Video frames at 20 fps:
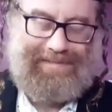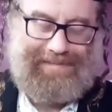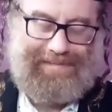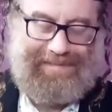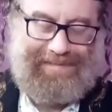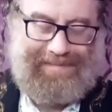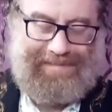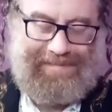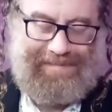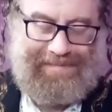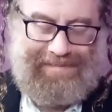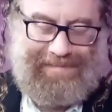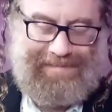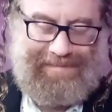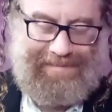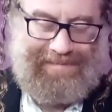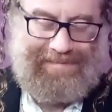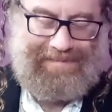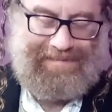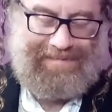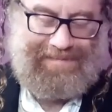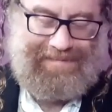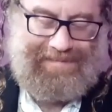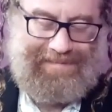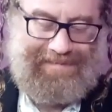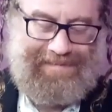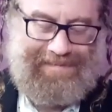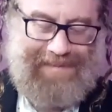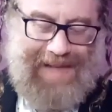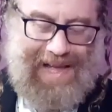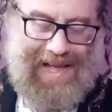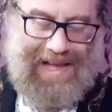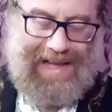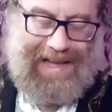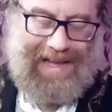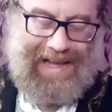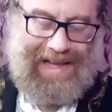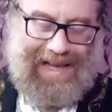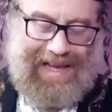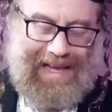Mm, I mean,
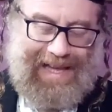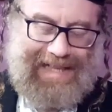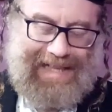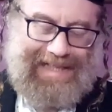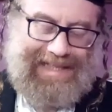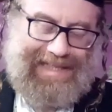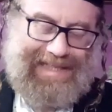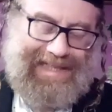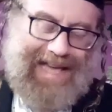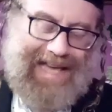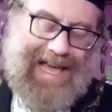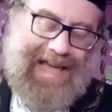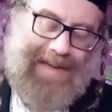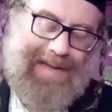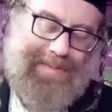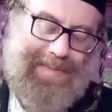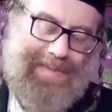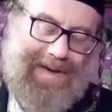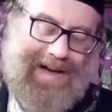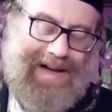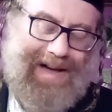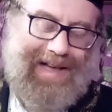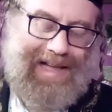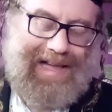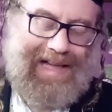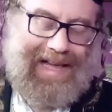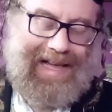it's same, uh,